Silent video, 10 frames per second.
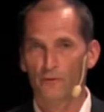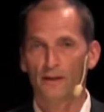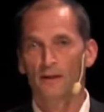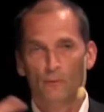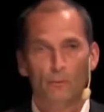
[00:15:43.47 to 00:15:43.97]

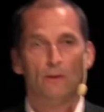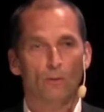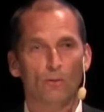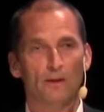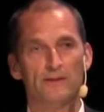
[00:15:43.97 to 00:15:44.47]
say we
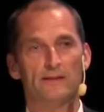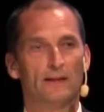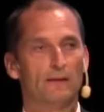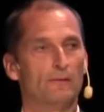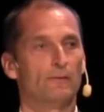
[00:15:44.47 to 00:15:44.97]
all as
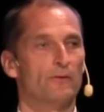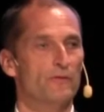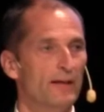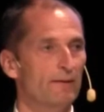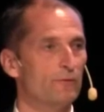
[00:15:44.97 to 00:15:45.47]
stakeholders
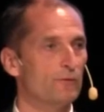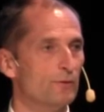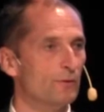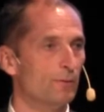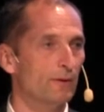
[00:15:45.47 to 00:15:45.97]
have
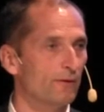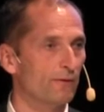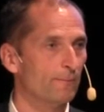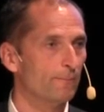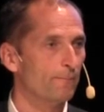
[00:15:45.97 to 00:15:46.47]
to do this.